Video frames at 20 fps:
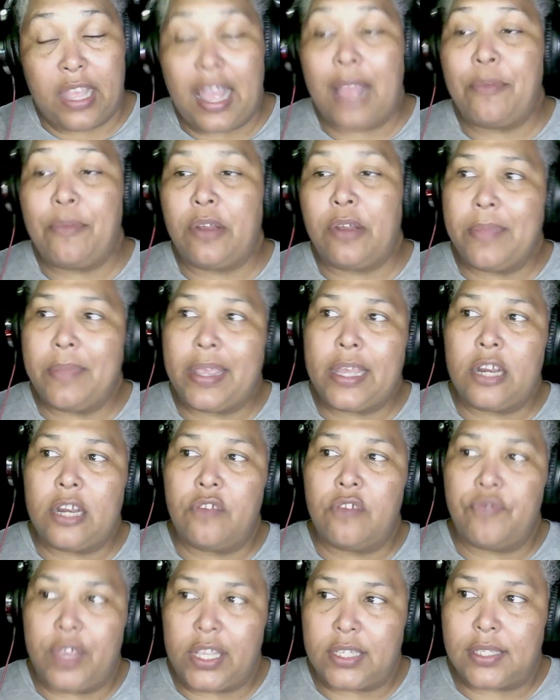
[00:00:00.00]
I'm going to make it
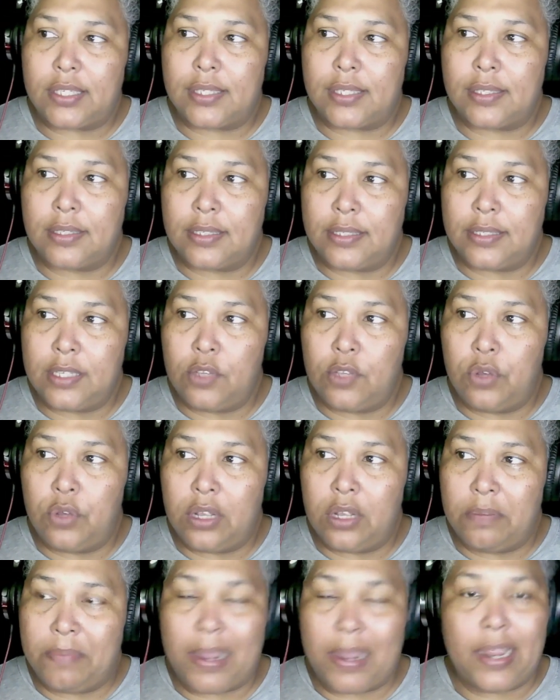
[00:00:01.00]
a race to see who
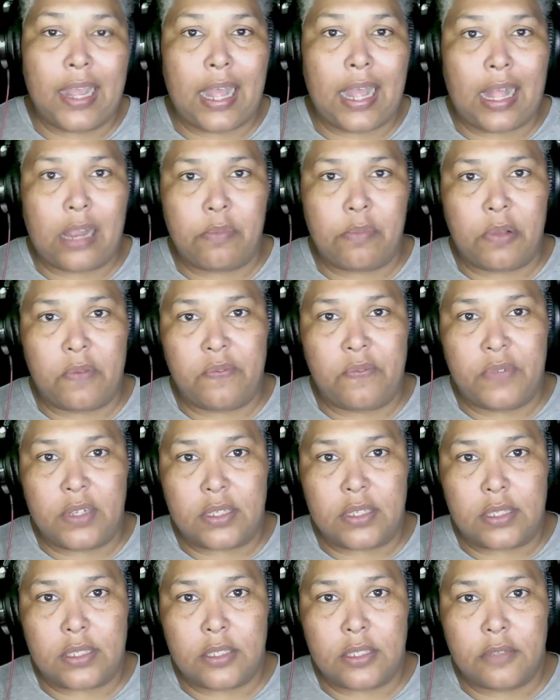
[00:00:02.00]
could buy her album
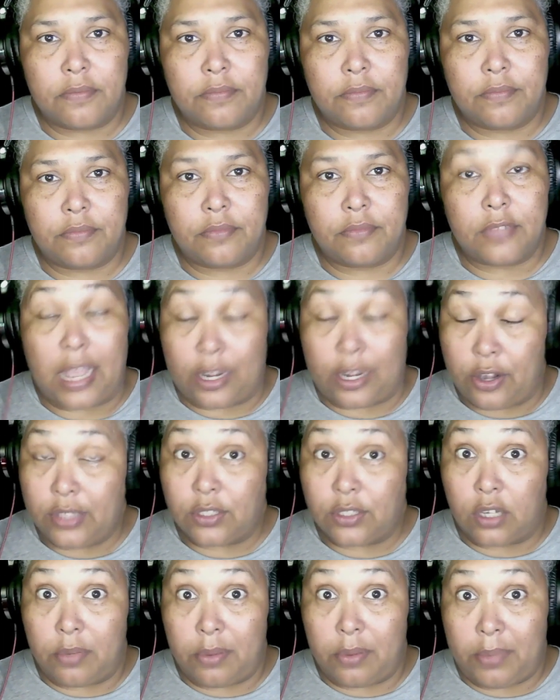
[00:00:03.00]
first. I know
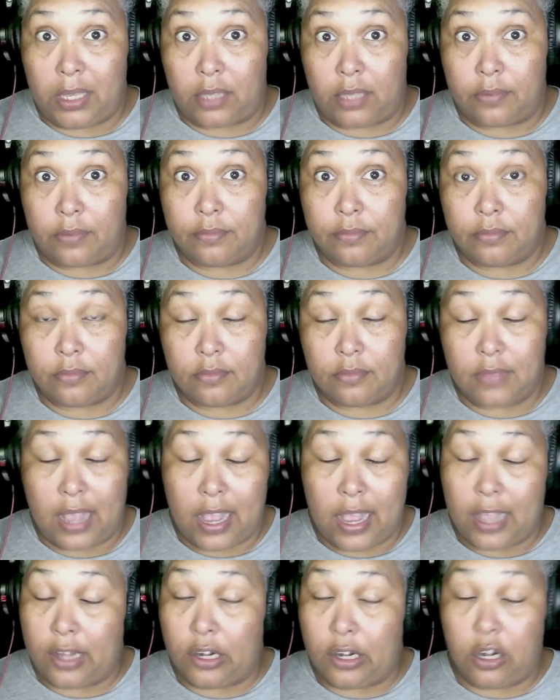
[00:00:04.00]
it's going to be me.
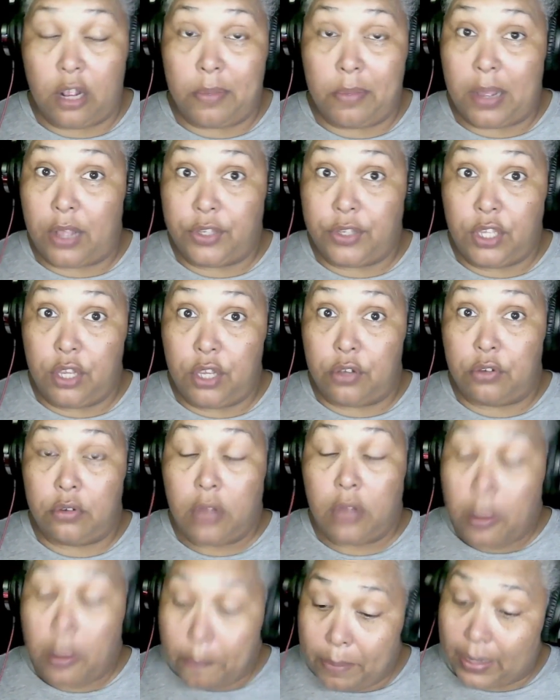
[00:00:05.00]
I don't know about
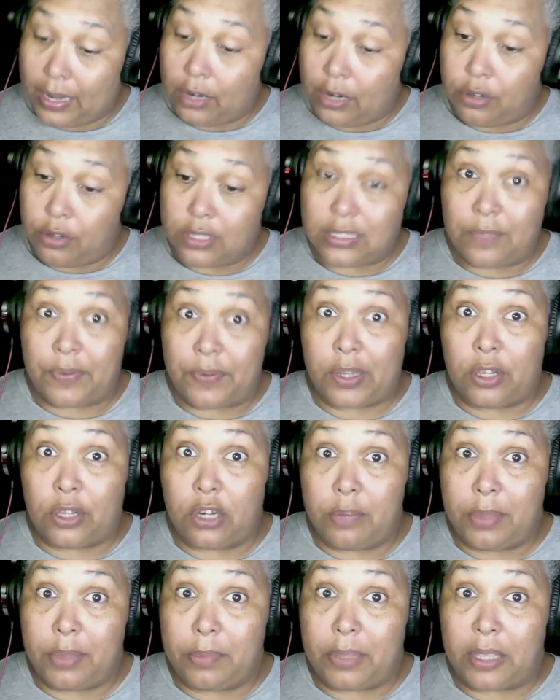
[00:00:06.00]
you, but I know it's definitely
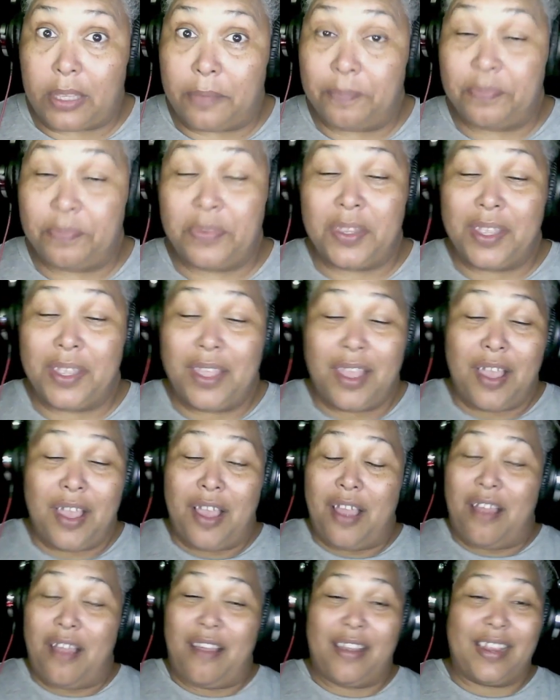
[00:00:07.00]
going to be me.
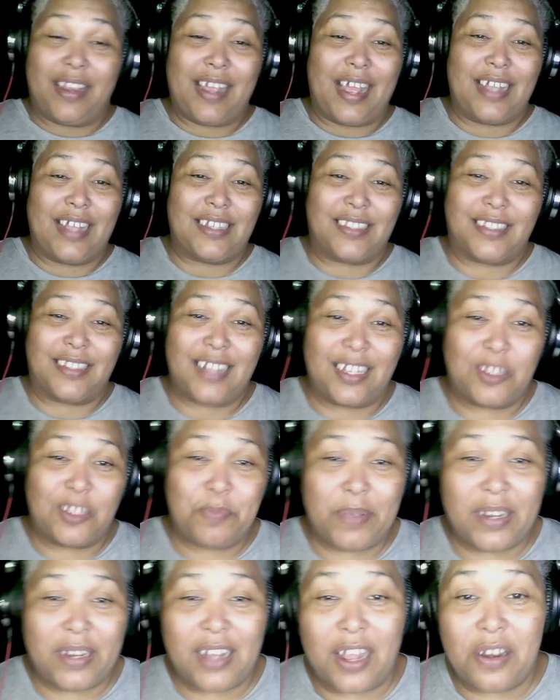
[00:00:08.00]
All right, guys,
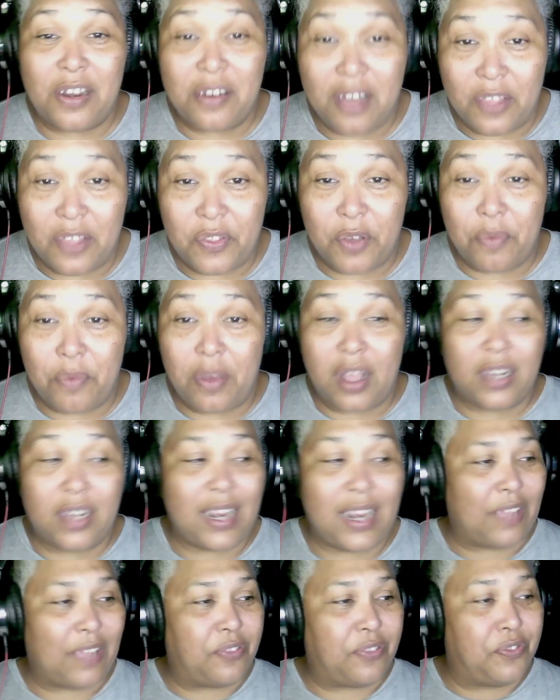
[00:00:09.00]
that's been another
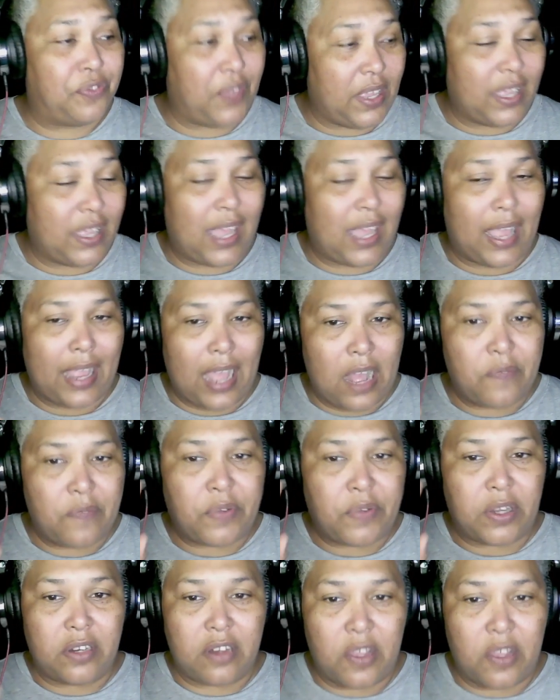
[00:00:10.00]
one. I think I
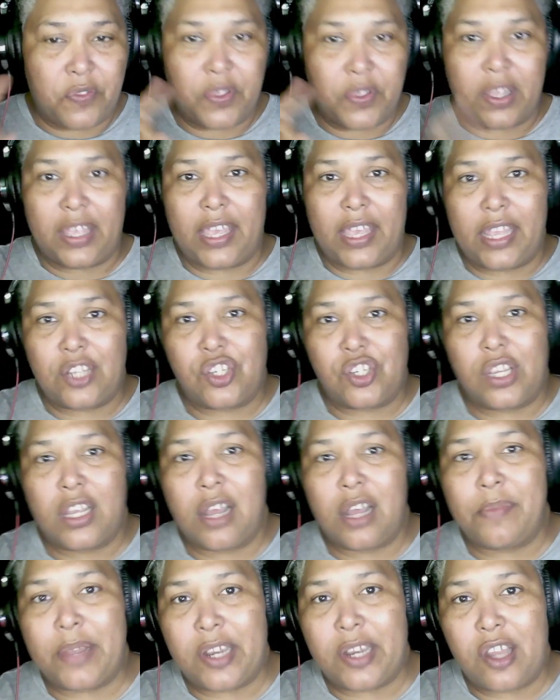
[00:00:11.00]
have another AJ
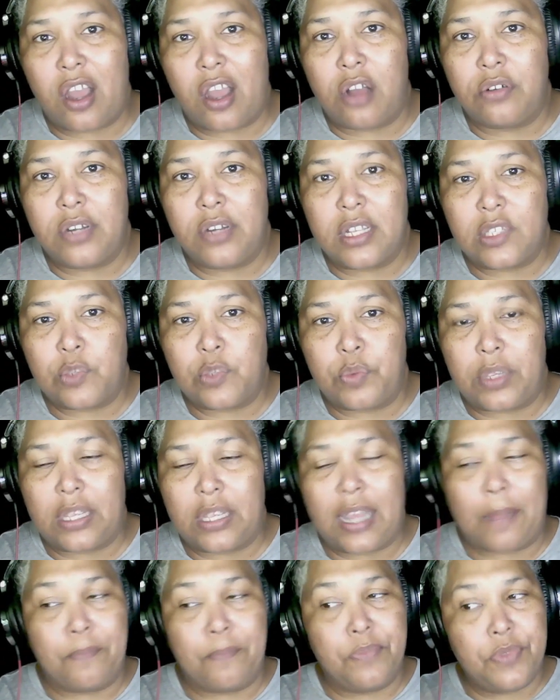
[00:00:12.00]
coming down this
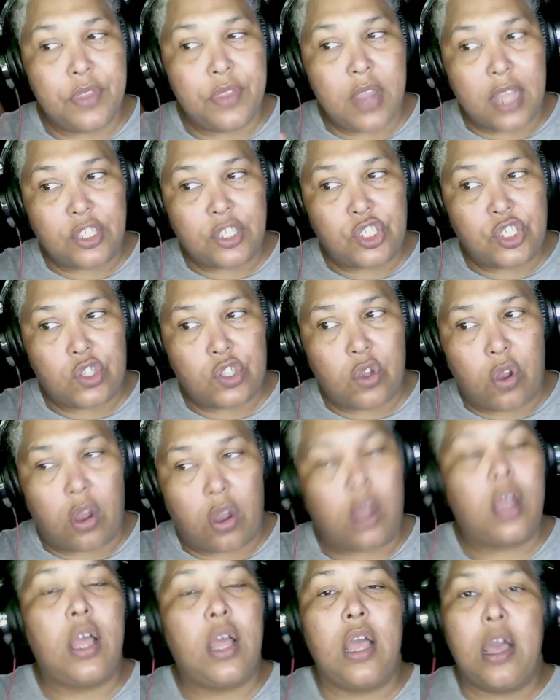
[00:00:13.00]
week. I'm not
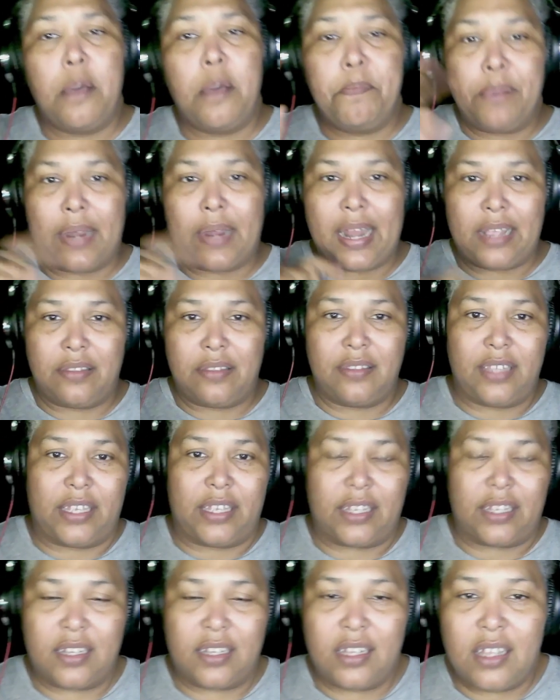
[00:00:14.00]
sure, but I think.